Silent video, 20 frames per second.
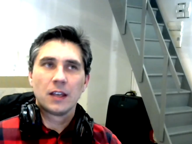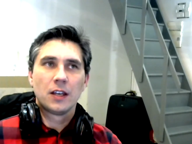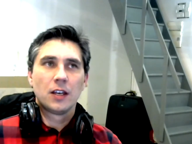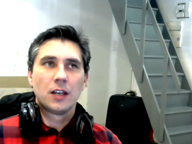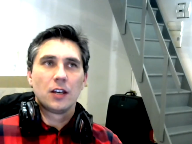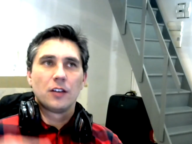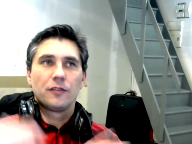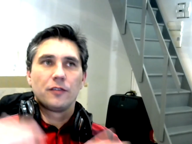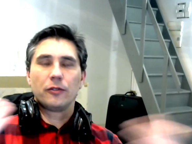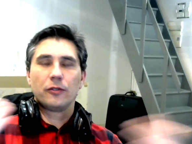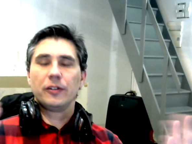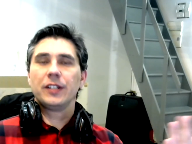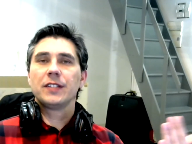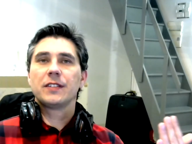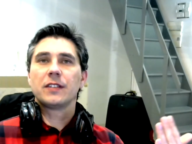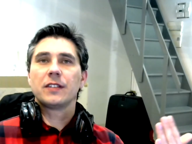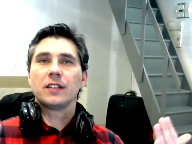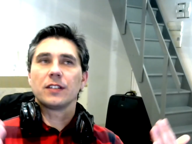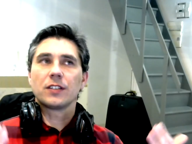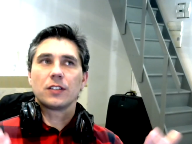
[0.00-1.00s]
For
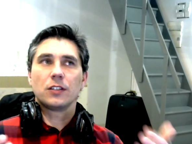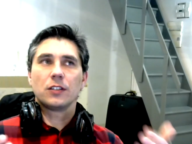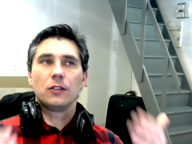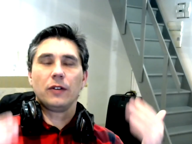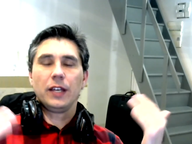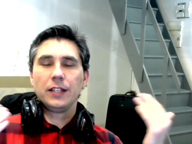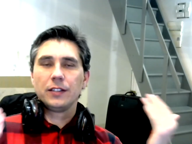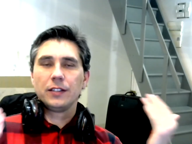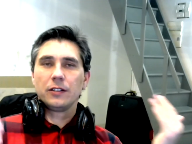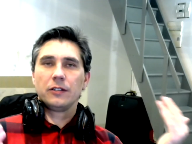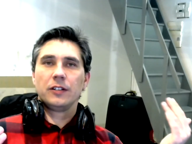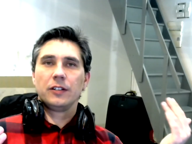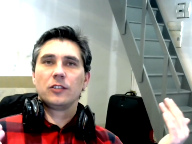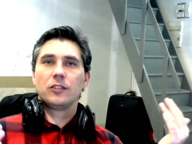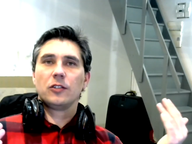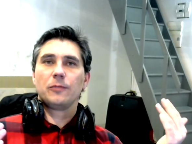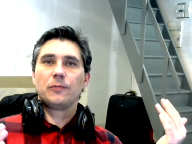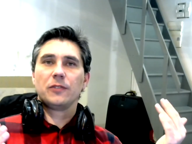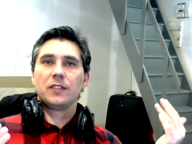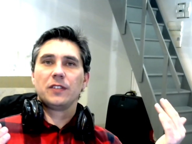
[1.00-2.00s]
instance, you enter into
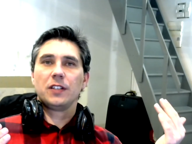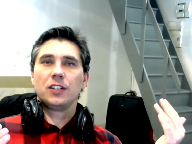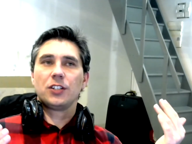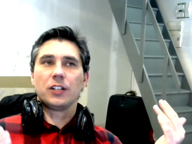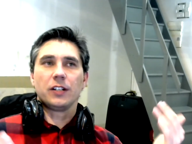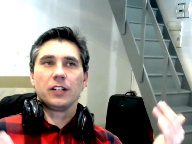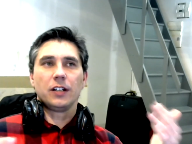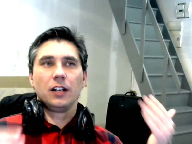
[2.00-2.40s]
a position,